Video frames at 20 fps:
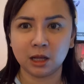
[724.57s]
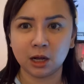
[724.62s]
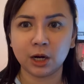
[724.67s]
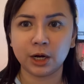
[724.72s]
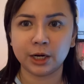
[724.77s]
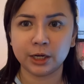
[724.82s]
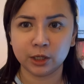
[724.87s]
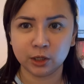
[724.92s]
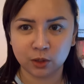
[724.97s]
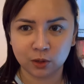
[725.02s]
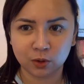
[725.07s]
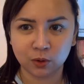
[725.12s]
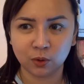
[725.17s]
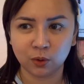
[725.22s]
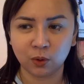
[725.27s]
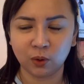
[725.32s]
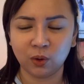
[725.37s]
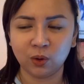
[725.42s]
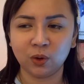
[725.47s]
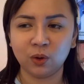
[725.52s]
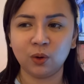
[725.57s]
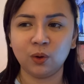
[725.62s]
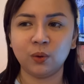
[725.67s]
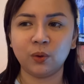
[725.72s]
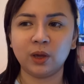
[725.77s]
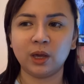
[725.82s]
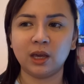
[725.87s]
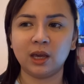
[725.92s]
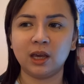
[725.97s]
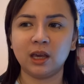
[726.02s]
card ko.
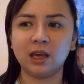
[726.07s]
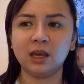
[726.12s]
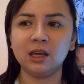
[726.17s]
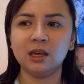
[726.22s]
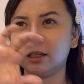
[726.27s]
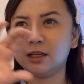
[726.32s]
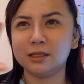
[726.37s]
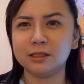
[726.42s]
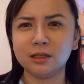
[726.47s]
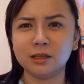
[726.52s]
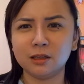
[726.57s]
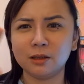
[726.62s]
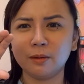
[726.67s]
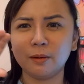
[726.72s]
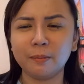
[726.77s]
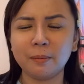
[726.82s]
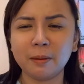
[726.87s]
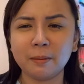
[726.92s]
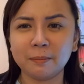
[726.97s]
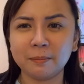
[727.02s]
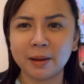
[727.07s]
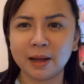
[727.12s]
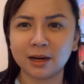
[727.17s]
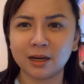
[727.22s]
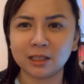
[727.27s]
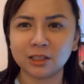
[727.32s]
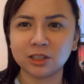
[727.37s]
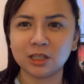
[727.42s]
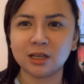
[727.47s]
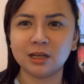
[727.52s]
Okay? Kasi diba
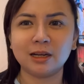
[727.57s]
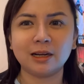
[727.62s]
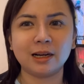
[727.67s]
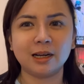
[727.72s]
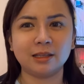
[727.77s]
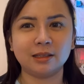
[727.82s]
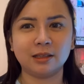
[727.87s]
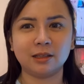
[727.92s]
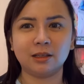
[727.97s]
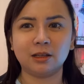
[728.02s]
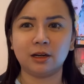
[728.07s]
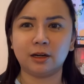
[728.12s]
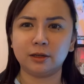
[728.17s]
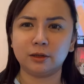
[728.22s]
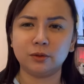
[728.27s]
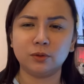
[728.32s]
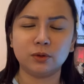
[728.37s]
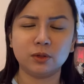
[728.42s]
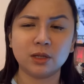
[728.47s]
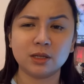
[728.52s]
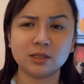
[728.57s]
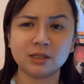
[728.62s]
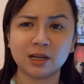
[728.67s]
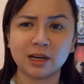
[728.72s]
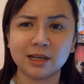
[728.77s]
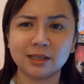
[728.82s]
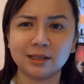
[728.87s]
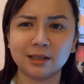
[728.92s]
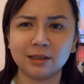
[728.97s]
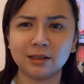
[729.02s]
para siyang credit card, good as
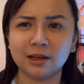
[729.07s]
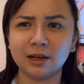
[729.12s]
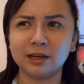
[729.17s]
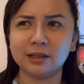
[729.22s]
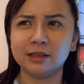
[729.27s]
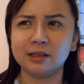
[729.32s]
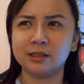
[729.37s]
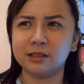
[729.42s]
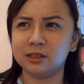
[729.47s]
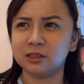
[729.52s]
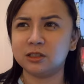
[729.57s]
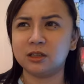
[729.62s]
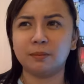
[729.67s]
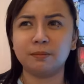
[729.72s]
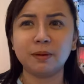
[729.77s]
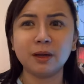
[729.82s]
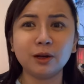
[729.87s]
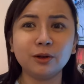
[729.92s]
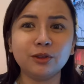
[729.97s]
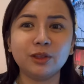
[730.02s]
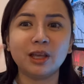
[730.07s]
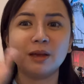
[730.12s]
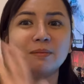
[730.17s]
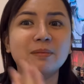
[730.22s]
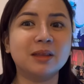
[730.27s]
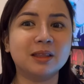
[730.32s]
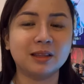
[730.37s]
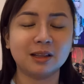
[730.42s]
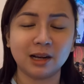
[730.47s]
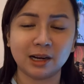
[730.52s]
credit card na din siya. Pero
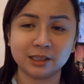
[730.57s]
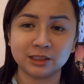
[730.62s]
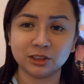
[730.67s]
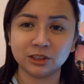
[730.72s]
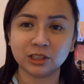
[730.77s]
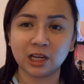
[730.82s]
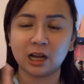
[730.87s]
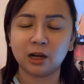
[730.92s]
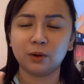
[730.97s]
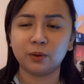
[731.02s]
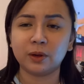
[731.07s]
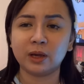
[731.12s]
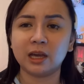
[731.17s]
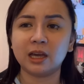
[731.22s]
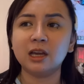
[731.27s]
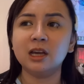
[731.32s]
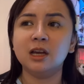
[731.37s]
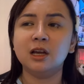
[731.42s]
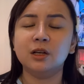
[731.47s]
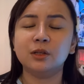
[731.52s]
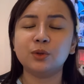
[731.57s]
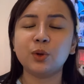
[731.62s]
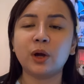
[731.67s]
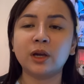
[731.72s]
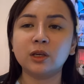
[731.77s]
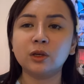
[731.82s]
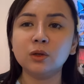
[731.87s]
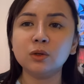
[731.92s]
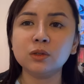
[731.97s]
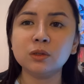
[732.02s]
debit card siya, okay? So I
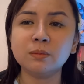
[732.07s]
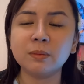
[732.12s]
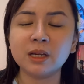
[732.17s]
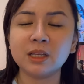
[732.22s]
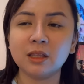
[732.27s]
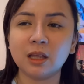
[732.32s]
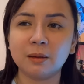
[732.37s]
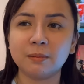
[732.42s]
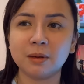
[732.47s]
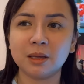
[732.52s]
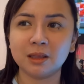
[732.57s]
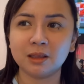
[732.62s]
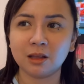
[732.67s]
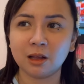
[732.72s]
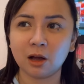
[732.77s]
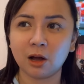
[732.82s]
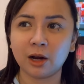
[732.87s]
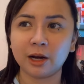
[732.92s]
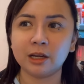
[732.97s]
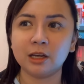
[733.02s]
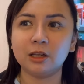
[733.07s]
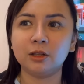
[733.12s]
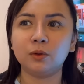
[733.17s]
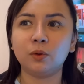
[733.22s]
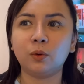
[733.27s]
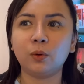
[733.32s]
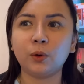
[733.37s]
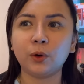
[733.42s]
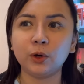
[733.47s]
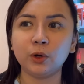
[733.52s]
used my debit card in
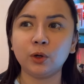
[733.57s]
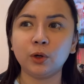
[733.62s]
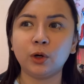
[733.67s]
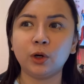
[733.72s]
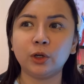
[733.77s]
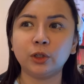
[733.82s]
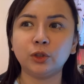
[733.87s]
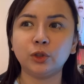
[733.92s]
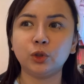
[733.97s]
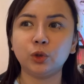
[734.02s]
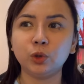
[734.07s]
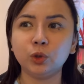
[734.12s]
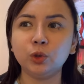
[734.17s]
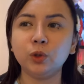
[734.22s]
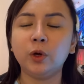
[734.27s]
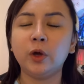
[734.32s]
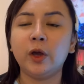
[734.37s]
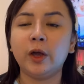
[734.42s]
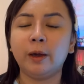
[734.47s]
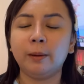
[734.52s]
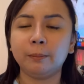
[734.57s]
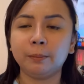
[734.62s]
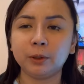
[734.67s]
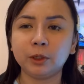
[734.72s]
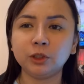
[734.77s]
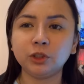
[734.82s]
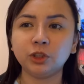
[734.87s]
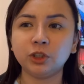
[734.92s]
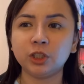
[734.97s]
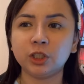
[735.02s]
order to
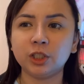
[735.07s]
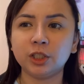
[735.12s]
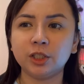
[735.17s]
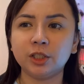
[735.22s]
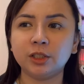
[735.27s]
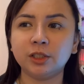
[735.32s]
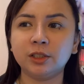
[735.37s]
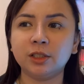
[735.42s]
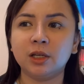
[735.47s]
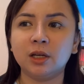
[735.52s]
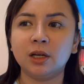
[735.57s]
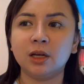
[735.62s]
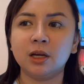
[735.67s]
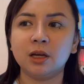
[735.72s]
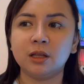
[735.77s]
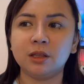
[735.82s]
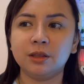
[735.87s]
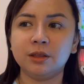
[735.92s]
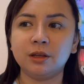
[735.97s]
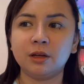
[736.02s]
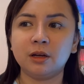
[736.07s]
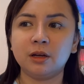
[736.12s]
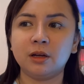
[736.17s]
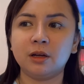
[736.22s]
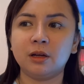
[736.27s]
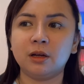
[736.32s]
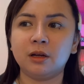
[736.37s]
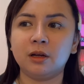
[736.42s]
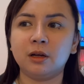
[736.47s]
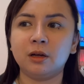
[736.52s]
purchase the
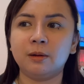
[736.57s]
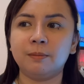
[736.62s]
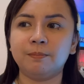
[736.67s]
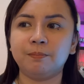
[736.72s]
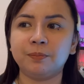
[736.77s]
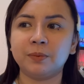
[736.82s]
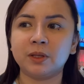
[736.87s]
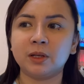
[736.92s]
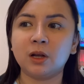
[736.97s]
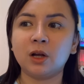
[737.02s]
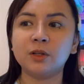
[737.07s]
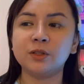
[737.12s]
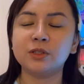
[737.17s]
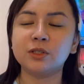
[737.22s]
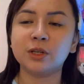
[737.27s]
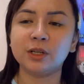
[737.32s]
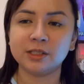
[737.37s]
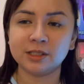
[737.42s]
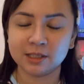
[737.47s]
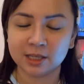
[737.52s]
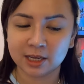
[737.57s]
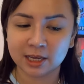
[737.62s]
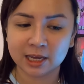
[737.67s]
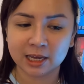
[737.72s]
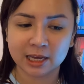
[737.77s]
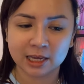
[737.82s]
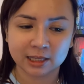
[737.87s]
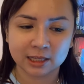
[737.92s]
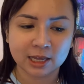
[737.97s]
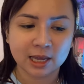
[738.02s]
concert
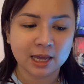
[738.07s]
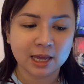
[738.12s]
ticket.